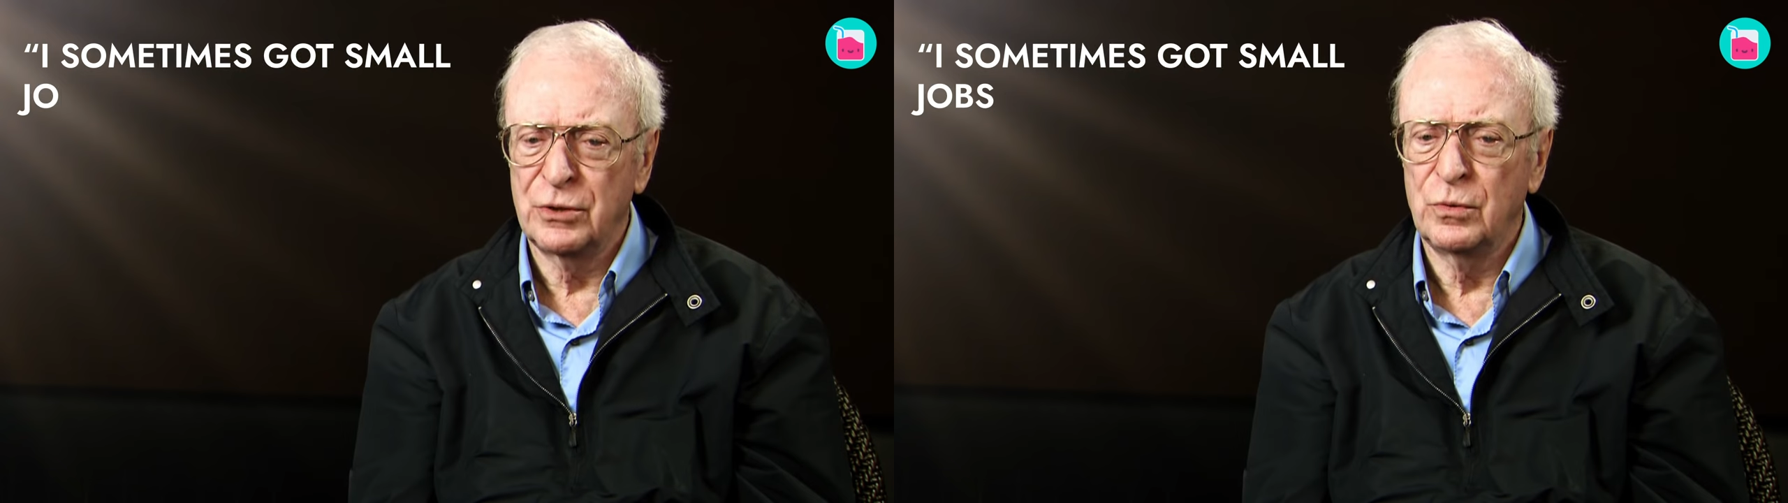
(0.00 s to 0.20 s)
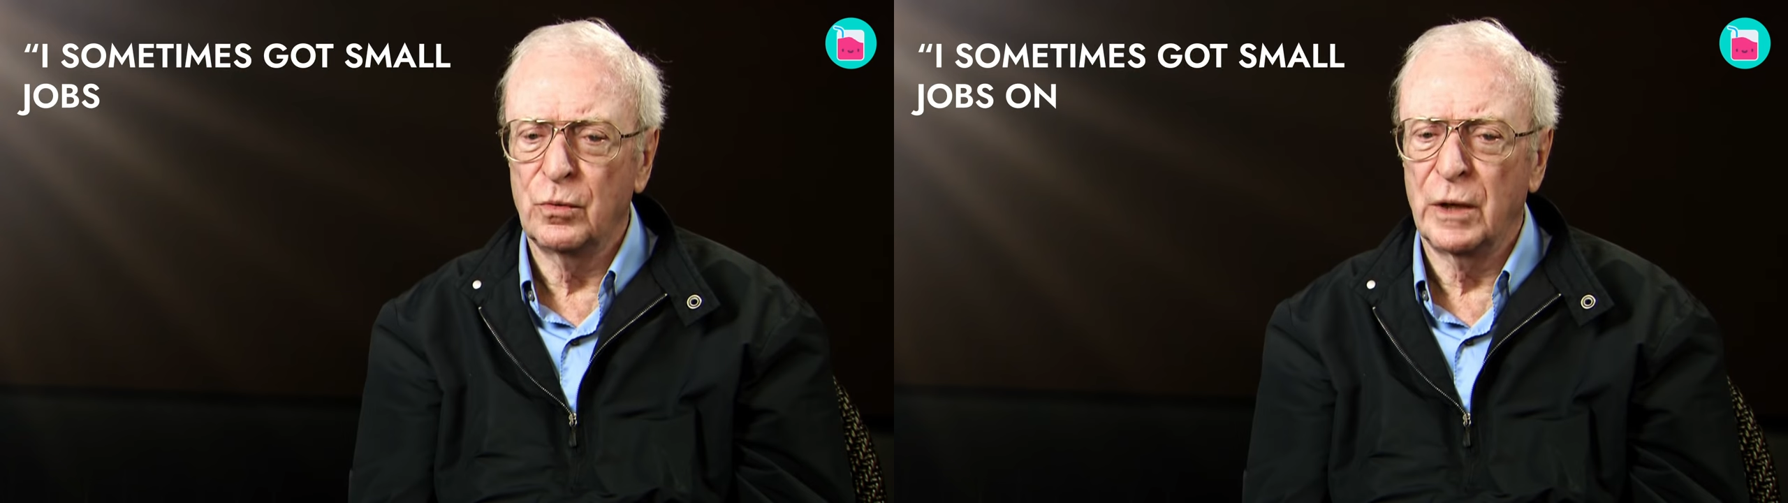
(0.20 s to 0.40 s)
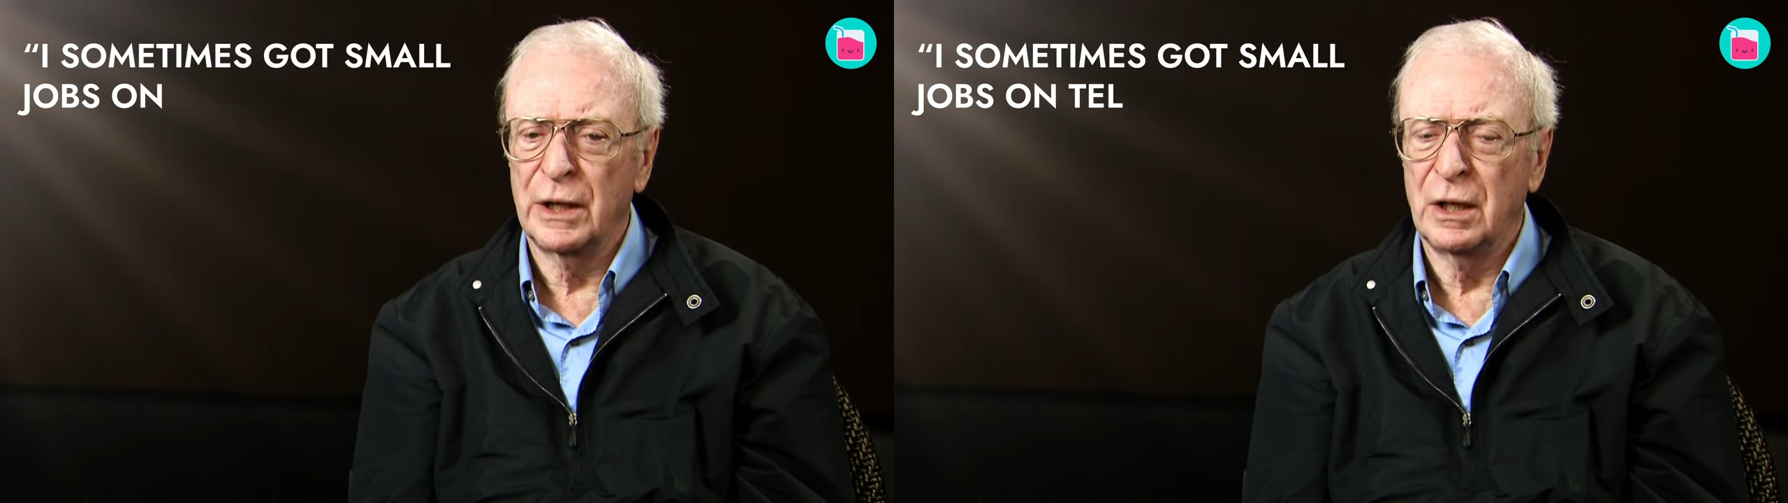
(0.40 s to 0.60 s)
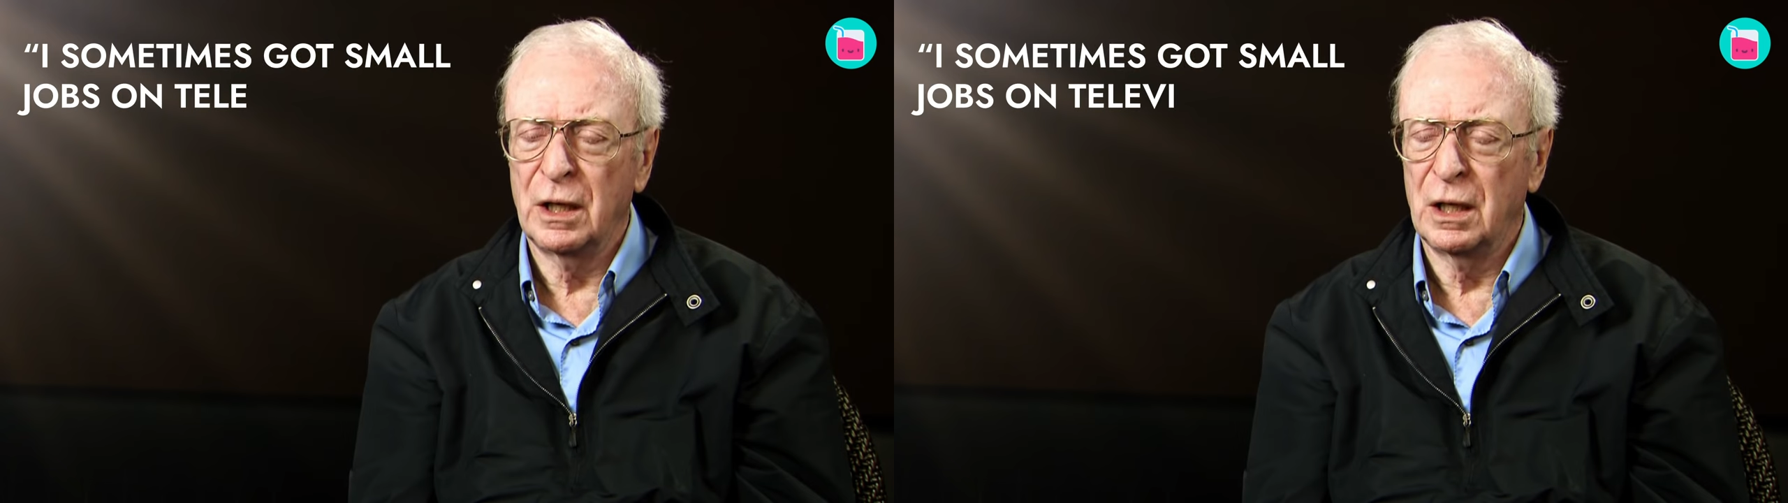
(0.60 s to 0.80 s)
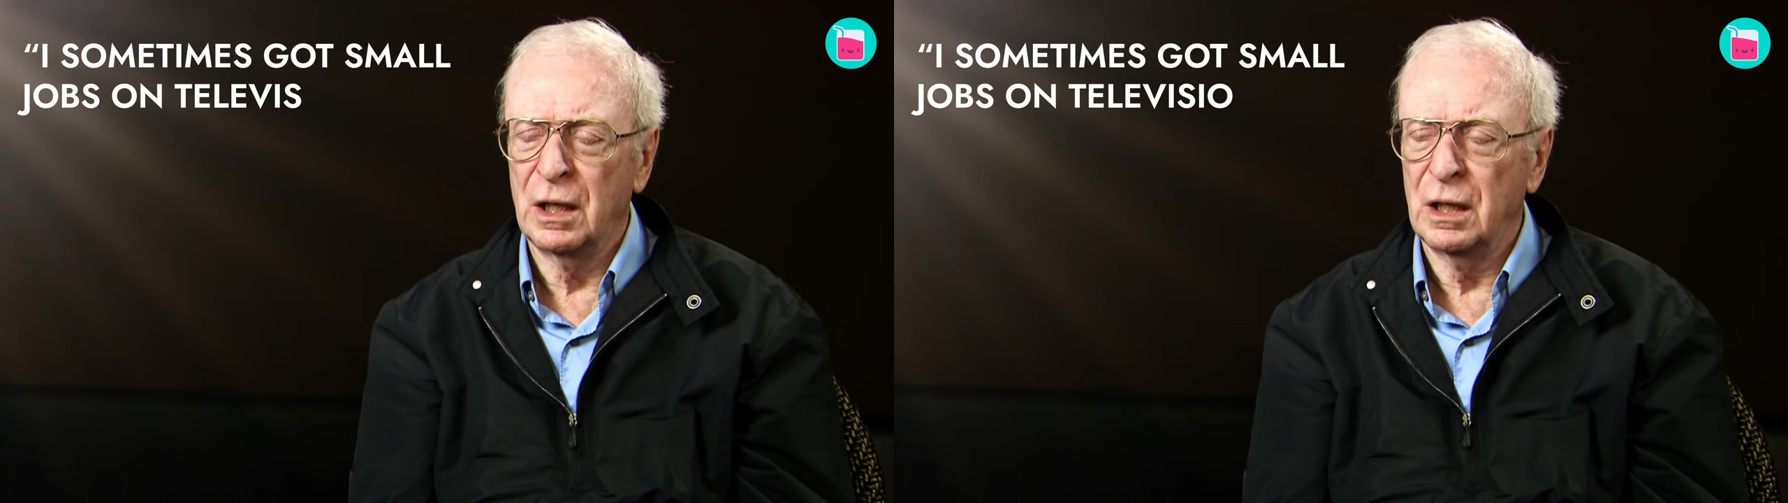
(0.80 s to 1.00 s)
jobs on
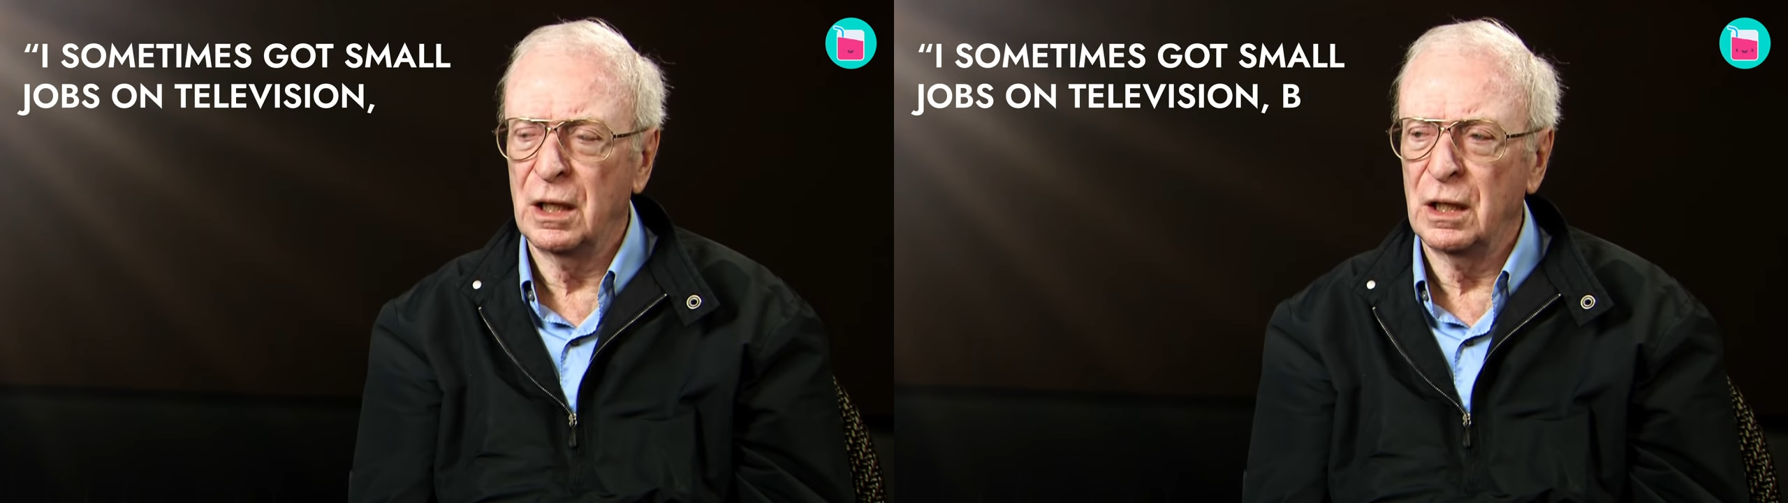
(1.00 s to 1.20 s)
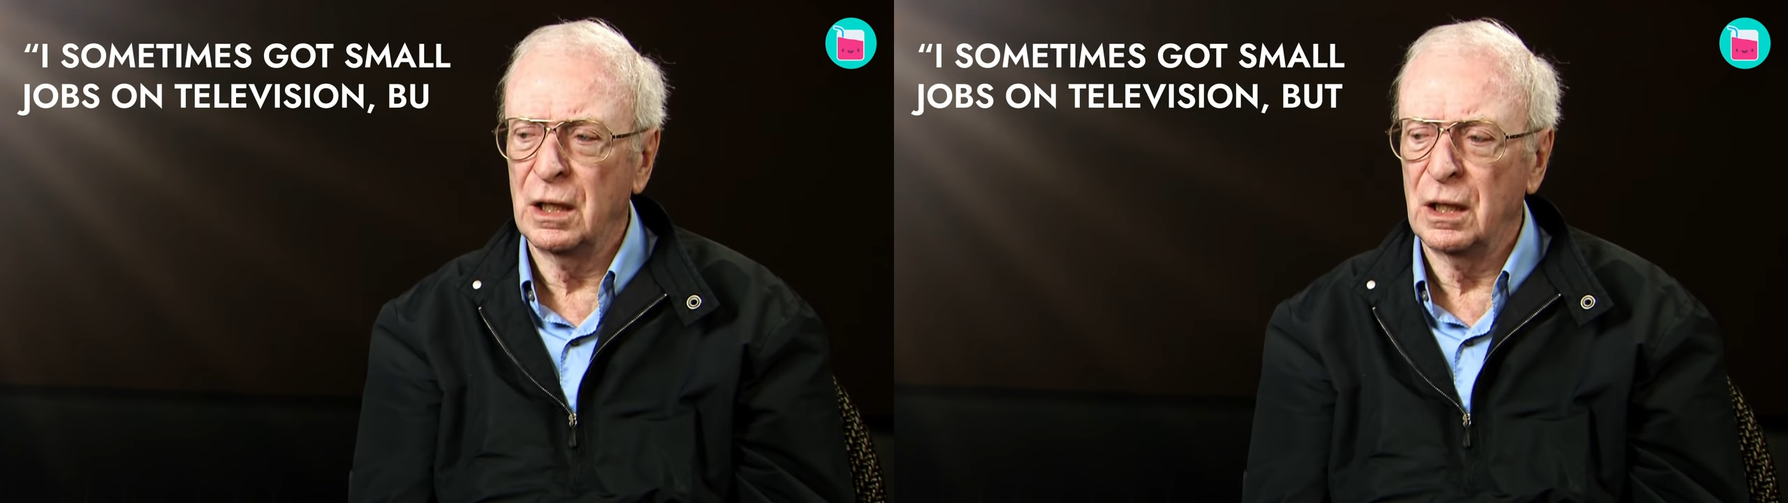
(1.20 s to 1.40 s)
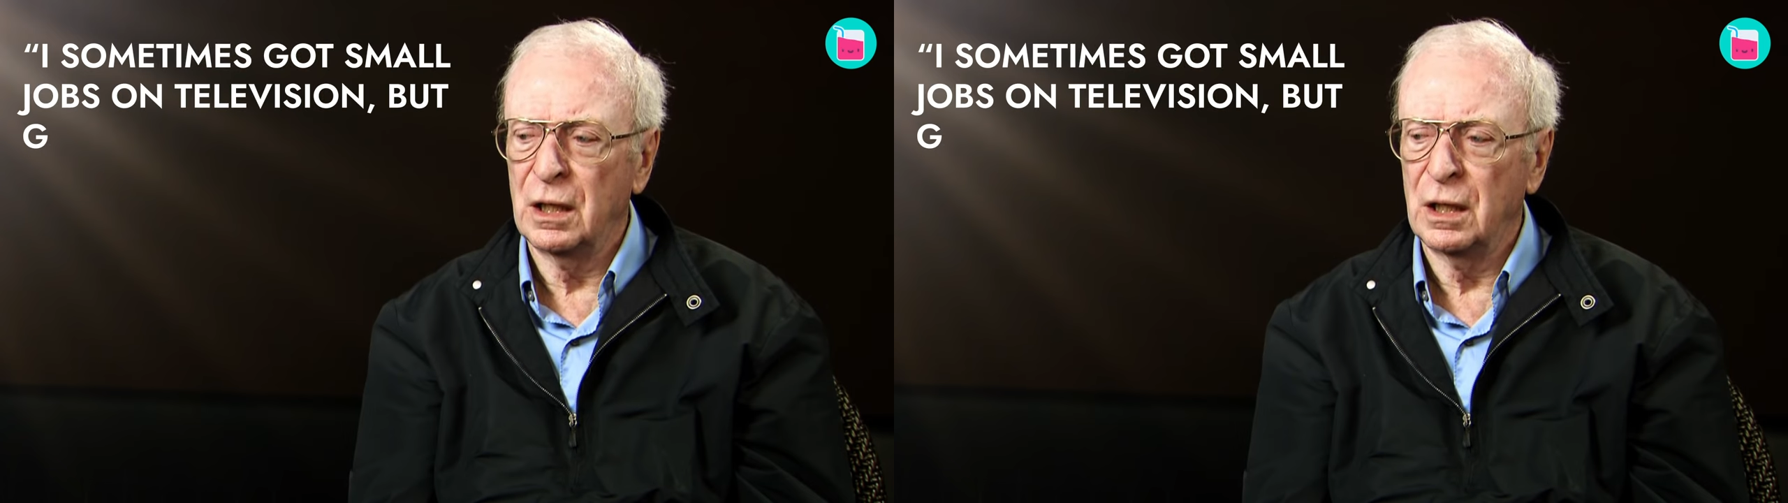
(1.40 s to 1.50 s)
television,